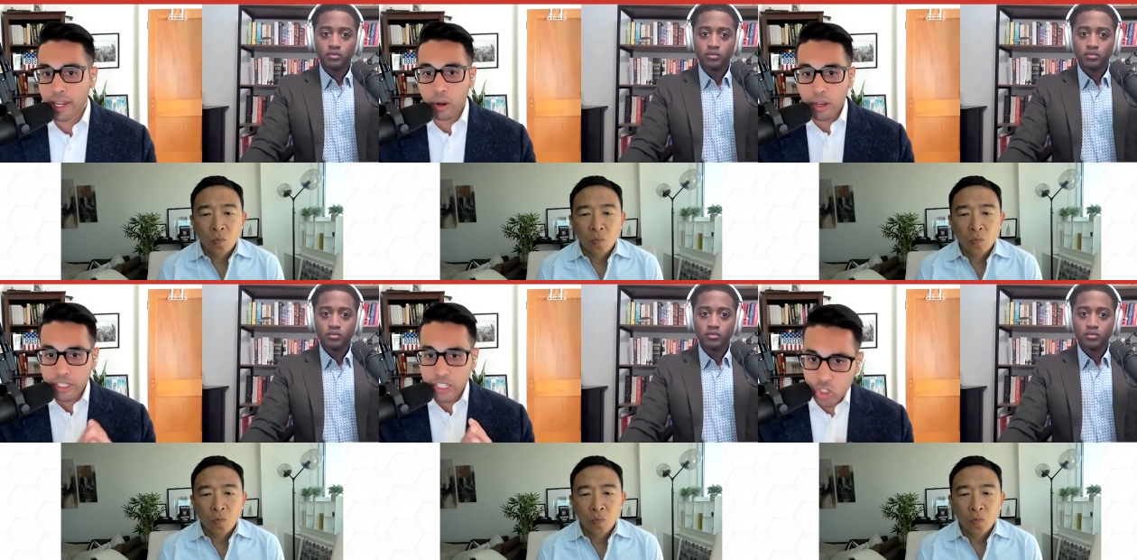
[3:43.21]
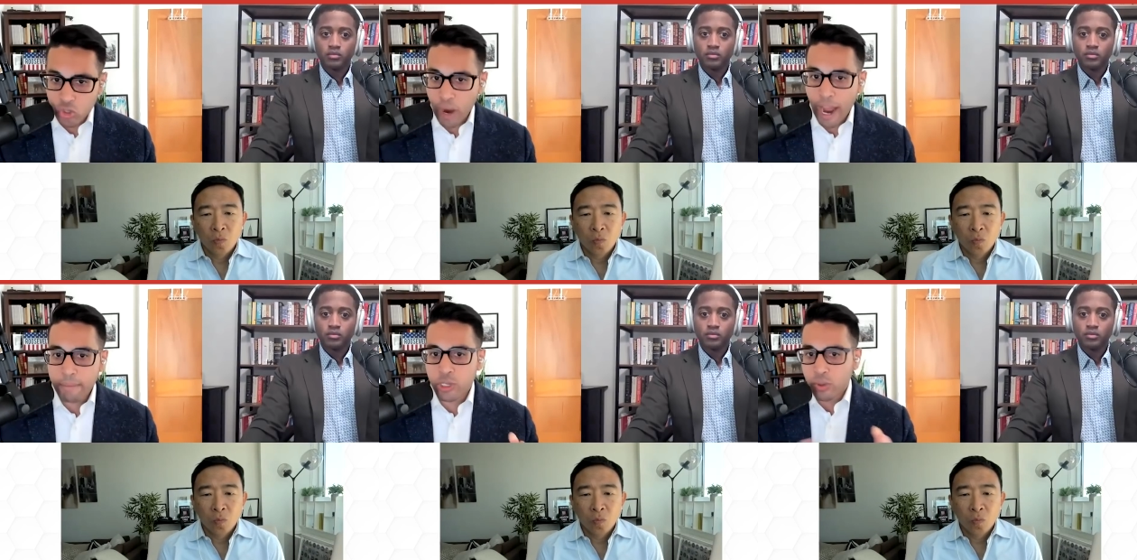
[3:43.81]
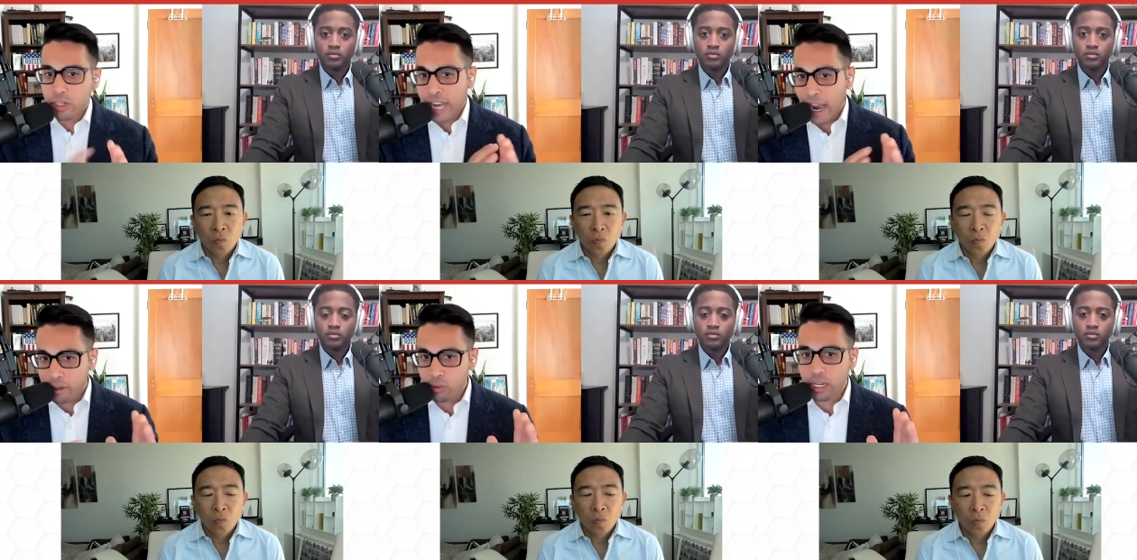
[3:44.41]
Speaker 1: Like, describe to us
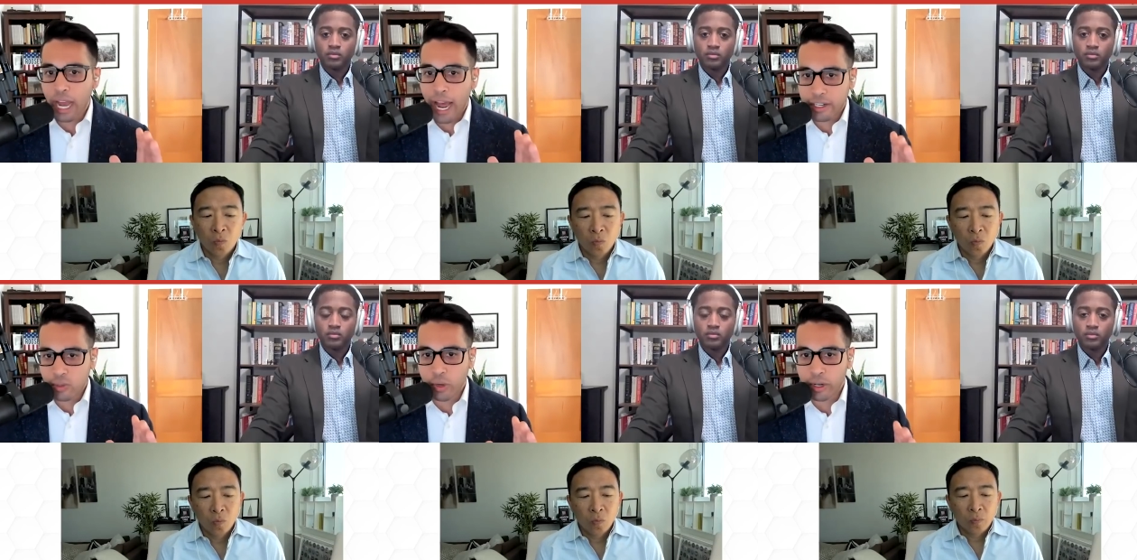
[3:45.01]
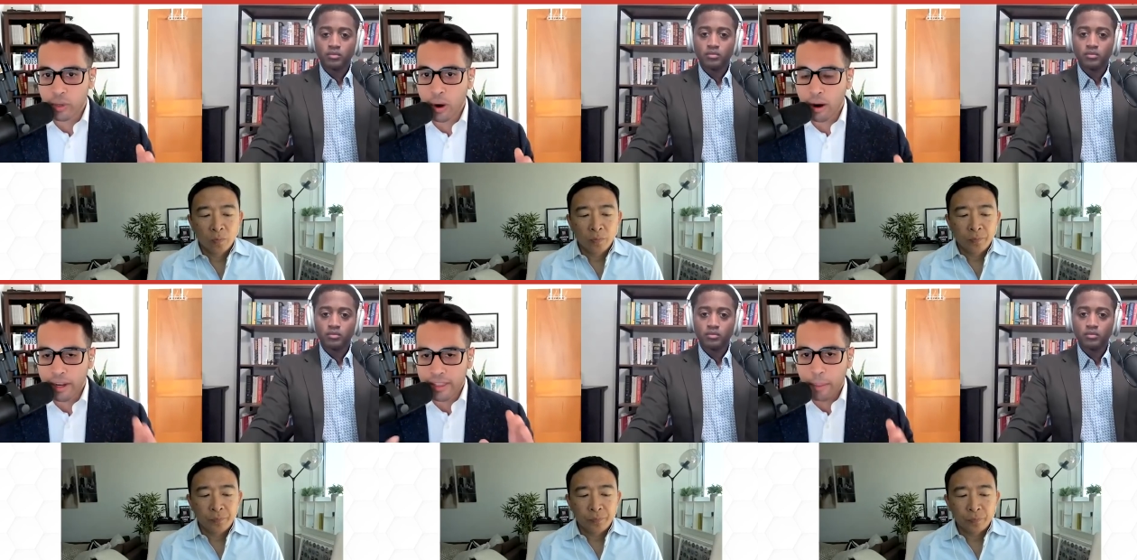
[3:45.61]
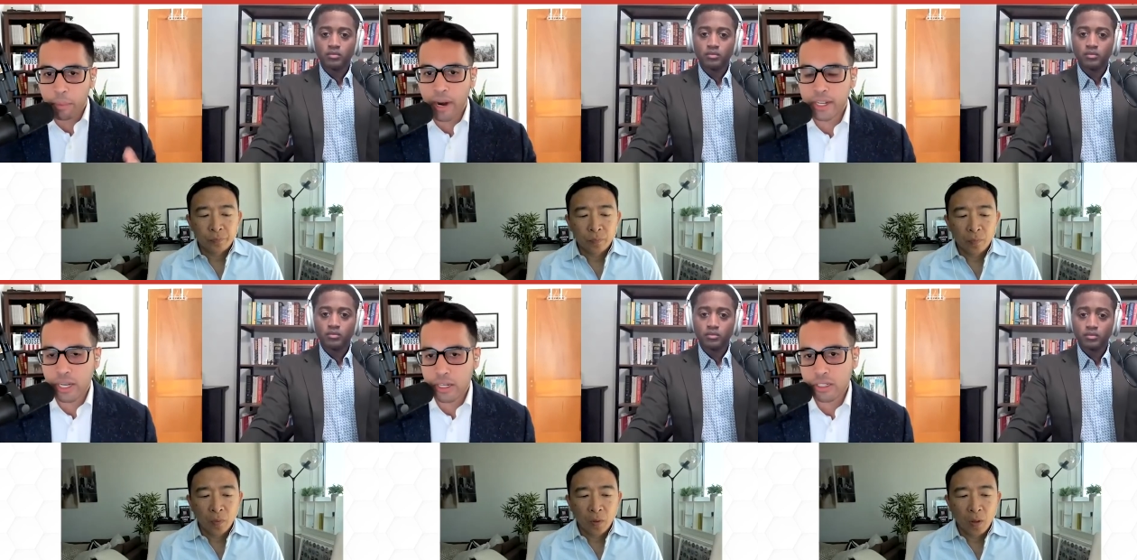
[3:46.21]
how you got to where you are in that
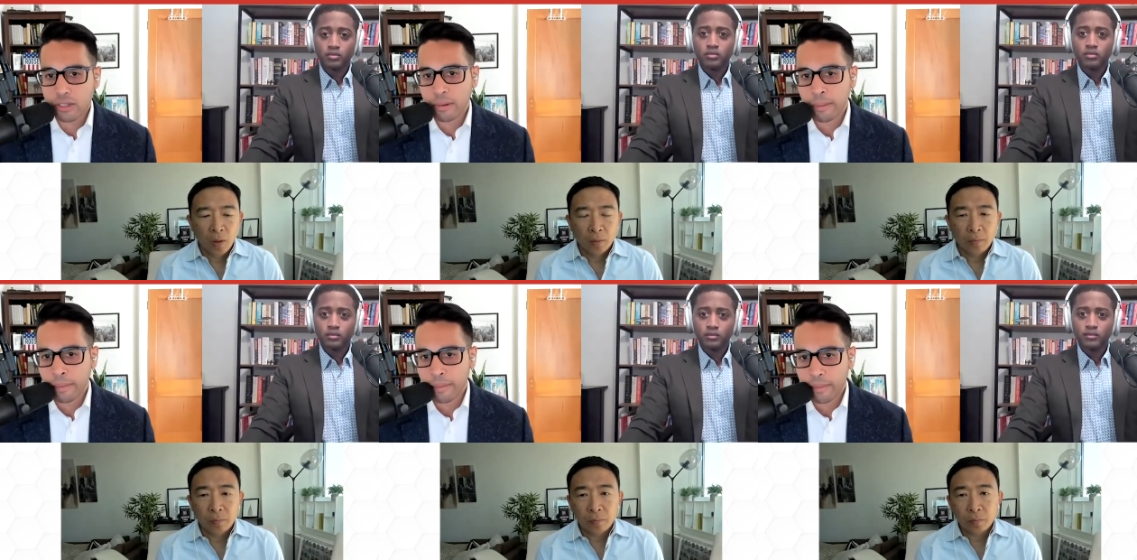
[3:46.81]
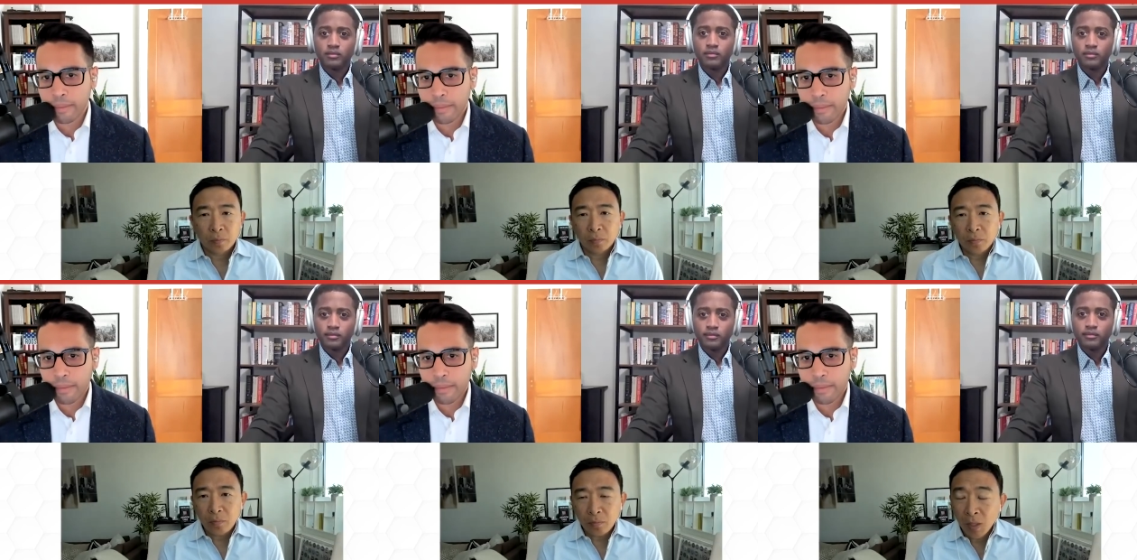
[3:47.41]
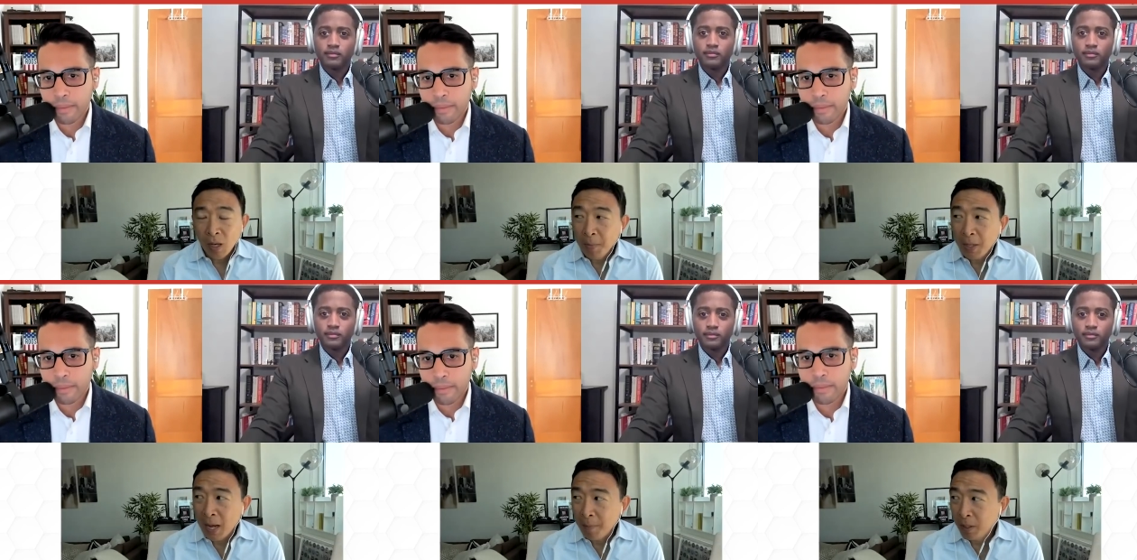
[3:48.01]
process.
Speaker 2: I'd
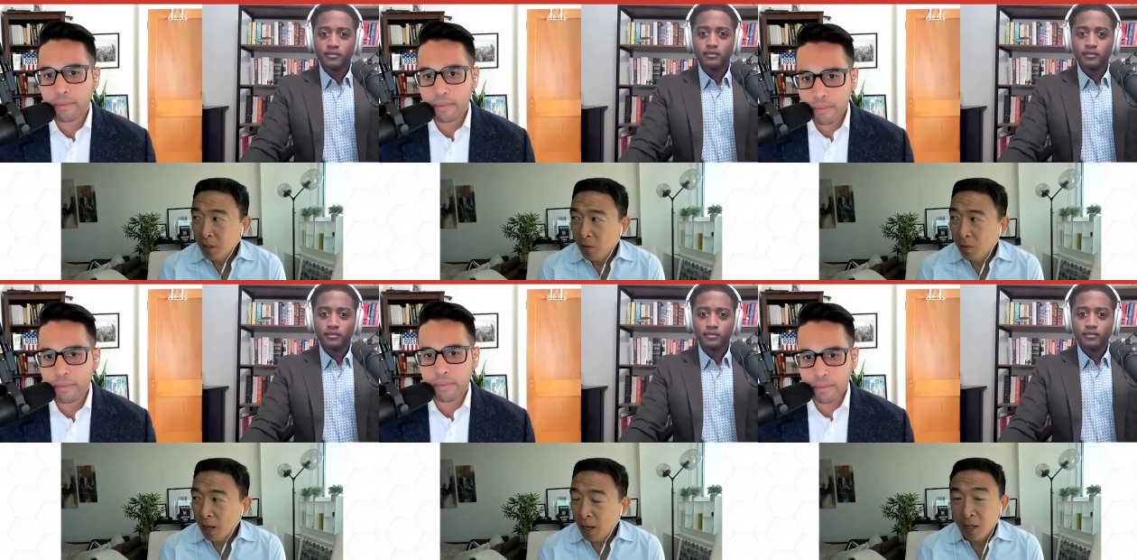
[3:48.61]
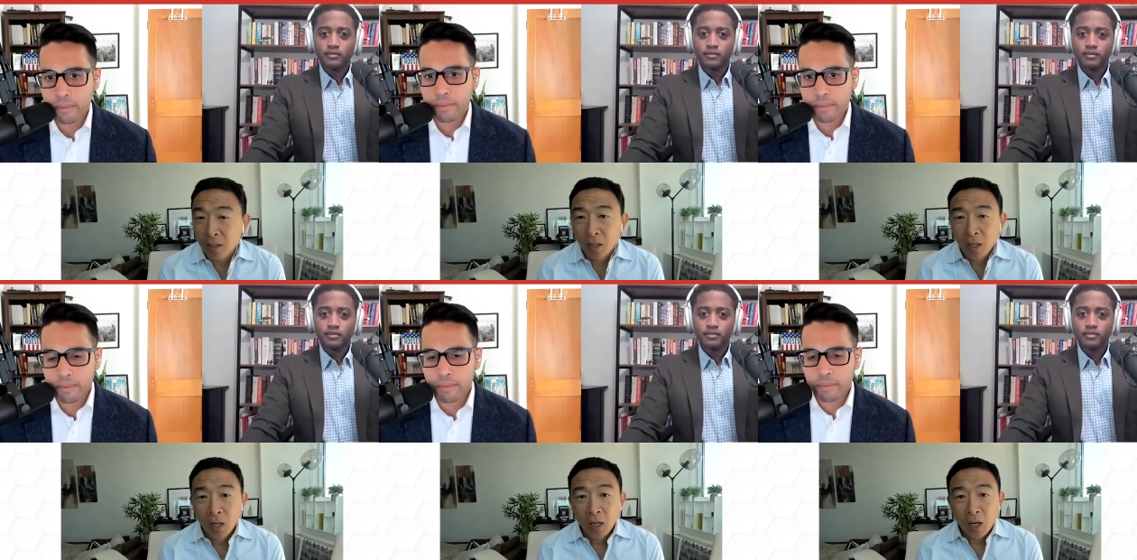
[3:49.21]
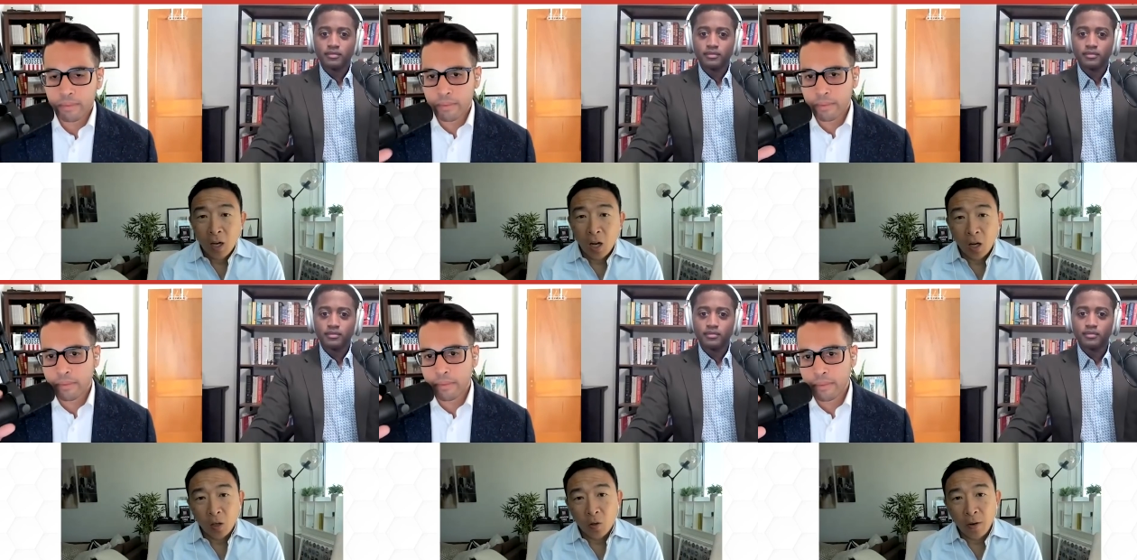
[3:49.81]
be happy to, and
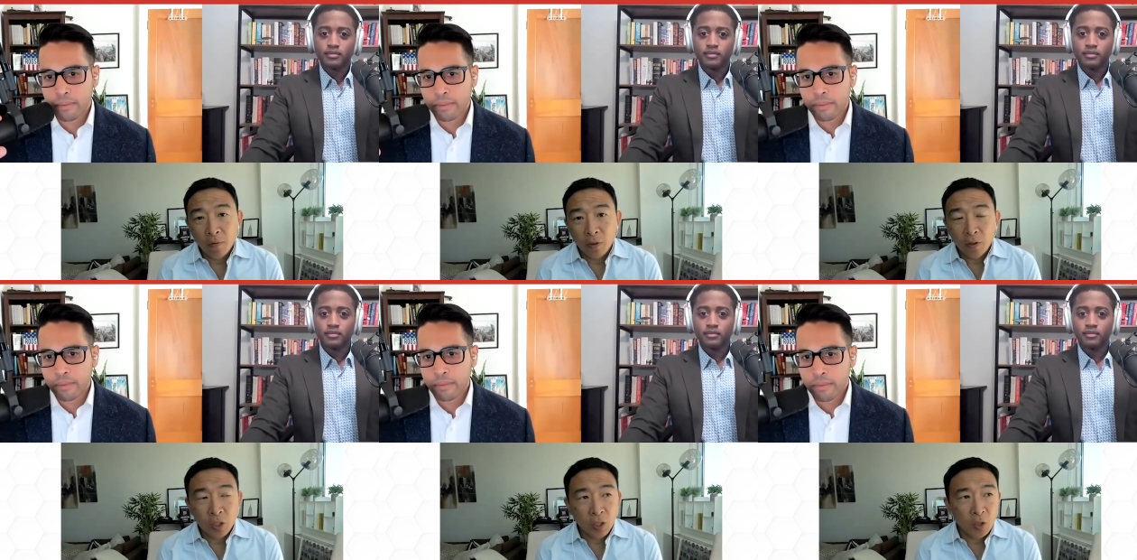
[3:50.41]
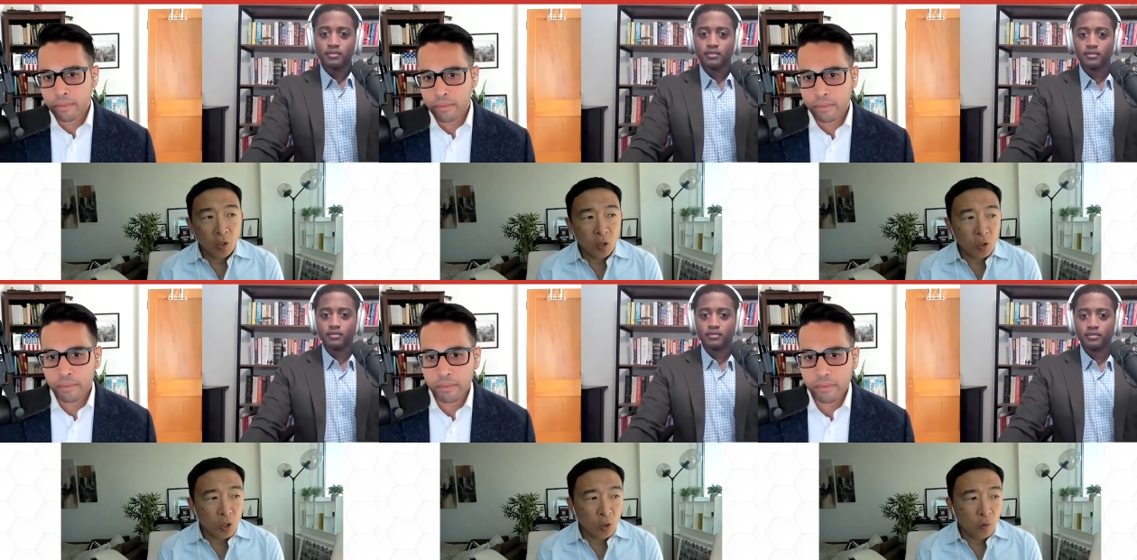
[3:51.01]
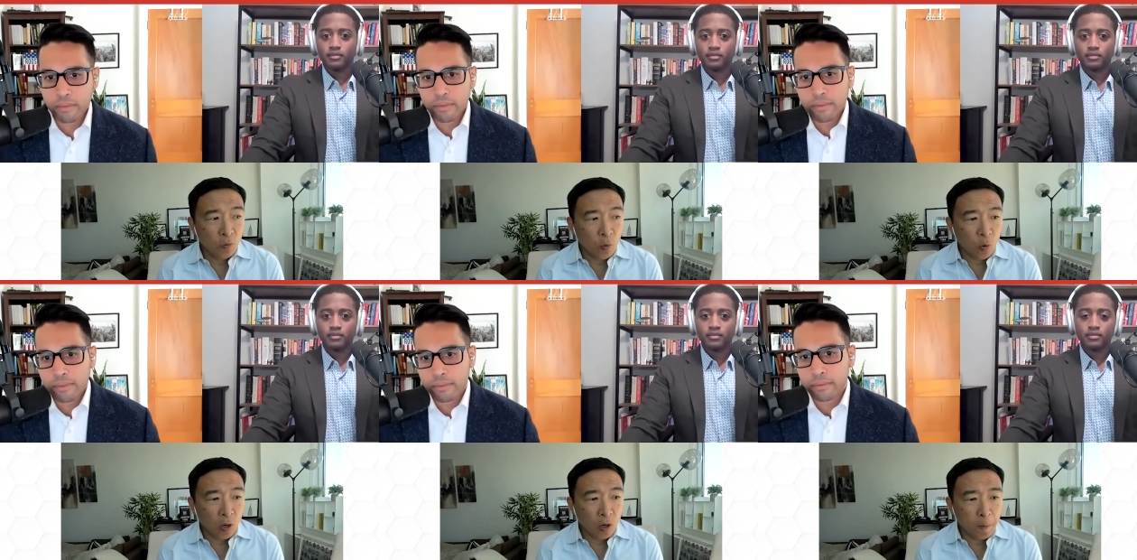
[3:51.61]
uh, grateful to, to you
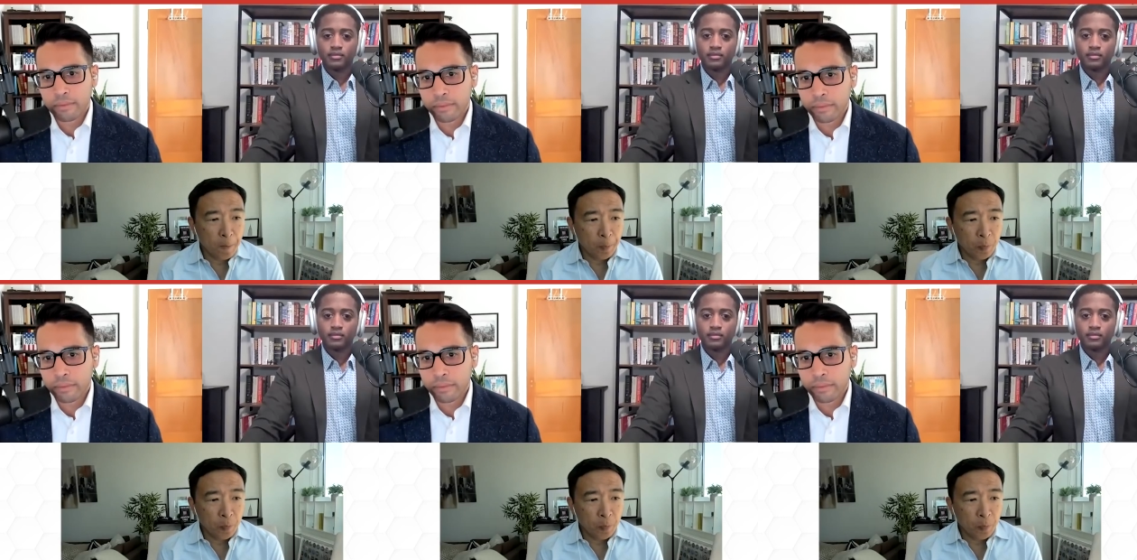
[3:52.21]
for